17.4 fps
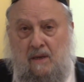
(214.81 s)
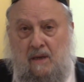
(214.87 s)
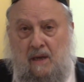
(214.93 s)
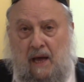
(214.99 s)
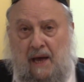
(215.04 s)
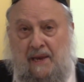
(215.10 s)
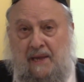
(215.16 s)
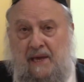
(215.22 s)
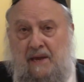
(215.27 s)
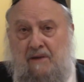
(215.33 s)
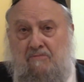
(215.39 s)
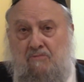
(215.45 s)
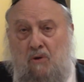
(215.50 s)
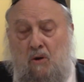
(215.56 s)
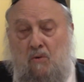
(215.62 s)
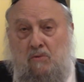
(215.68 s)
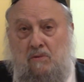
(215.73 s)
And he
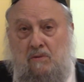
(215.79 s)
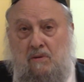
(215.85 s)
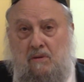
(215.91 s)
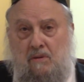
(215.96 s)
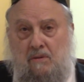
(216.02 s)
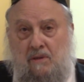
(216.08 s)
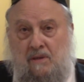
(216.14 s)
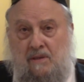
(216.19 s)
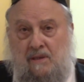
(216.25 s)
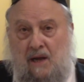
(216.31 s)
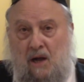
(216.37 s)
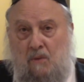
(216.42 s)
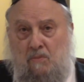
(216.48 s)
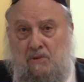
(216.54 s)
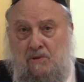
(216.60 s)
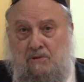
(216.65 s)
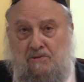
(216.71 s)
wrote the
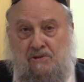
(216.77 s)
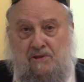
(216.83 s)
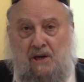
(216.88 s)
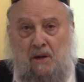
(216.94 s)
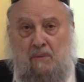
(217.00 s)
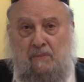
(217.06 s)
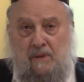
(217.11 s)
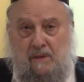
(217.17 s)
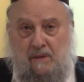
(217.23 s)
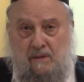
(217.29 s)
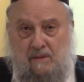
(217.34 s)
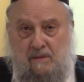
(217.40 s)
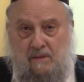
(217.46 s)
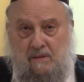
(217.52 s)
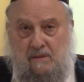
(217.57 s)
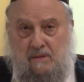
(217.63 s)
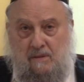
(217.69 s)
Talmud Yerushalmi
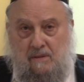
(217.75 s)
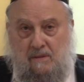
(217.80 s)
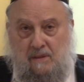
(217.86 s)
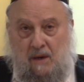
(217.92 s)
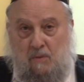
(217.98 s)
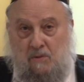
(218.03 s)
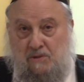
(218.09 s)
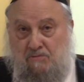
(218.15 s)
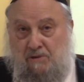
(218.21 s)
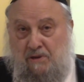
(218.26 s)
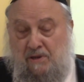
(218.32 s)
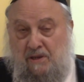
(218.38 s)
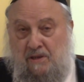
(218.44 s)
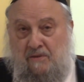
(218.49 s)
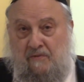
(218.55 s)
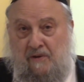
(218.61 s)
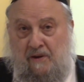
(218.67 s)
that was written
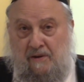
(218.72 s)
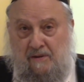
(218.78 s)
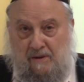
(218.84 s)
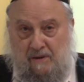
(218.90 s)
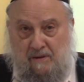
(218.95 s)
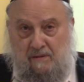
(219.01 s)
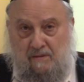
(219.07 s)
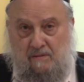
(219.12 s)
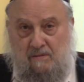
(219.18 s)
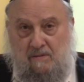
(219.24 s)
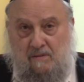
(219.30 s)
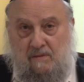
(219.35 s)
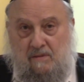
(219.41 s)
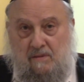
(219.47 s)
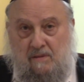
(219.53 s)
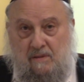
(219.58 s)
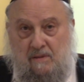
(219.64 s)
in Tveria.
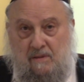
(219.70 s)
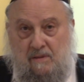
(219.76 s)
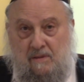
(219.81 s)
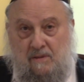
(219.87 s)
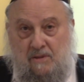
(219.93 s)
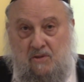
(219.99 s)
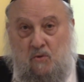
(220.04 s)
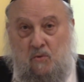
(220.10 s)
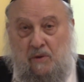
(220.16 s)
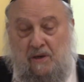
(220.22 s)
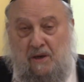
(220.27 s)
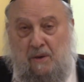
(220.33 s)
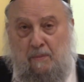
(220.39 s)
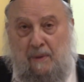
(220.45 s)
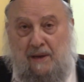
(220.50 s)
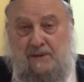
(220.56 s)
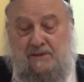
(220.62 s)
So we can
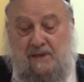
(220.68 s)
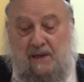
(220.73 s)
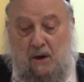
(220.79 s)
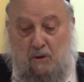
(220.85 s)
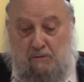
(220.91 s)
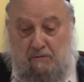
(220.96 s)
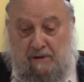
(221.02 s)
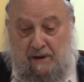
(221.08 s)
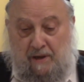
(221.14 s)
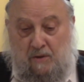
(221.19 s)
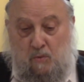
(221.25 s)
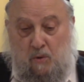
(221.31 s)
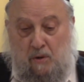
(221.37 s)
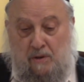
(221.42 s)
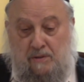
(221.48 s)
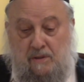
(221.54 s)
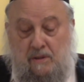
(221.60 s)
imagine how great he
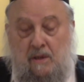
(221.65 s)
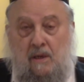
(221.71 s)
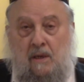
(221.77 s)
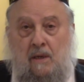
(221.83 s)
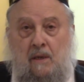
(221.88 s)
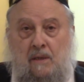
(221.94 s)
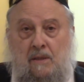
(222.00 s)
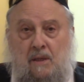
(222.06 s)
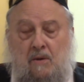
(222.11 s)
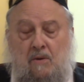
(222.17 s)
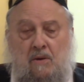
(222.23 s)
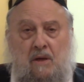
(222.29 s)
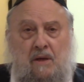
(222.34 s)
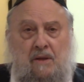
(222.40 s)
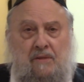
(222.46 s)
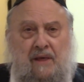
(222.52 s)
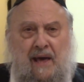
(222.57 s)
was. Now,
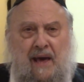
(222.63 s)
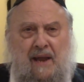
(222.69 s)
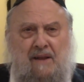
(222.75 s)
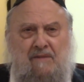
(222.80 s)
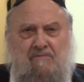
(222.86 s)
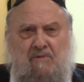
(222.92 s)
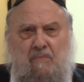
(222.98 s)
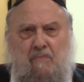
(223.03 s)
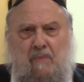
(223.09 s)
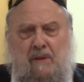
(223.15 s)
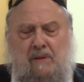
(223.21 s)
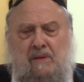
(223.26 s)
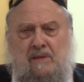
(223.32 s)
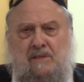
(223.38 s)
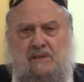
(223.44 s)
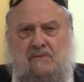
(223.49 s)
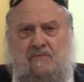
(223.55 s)
they had a
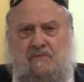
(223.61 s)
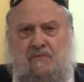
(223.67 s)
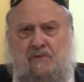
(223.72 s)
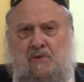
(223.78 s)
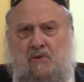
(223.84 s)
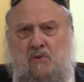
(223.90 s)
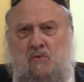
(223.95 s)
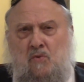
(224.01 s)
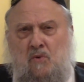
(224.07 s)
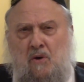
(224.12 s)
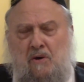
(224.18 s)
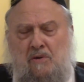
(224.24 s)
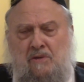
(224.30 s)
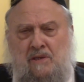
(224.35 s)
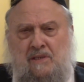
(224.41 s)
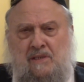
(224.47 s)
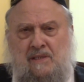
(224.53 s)
tremendous view or
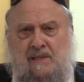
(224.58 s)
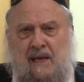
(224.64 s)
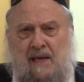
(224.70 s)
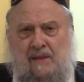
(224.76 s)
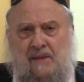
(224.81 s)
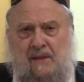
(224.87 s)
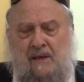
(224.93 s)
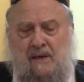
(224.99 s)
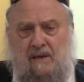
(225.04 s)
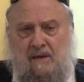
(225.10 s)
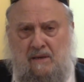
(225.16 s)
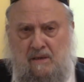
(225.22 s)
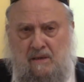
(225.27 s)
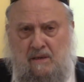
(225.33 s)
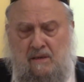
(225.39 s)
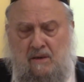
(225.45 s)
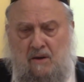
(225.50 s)
understanding
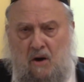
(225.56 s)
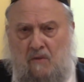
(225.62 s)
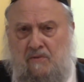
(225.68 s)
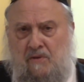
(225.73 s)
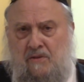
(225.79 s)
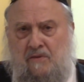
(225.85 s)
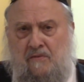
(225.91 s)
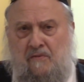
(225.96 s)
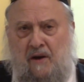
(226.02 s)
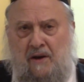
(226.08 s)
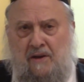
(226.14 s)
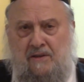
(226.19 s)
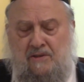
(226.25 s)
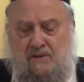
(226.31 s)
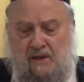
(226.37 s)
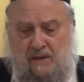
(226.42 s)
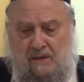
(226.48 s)
of the divine
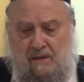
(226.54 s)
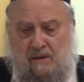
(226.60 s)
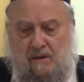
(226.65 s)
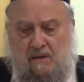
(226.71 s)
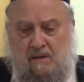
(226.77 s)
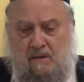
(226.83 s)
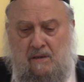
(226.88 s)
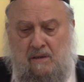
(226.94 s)
agenda.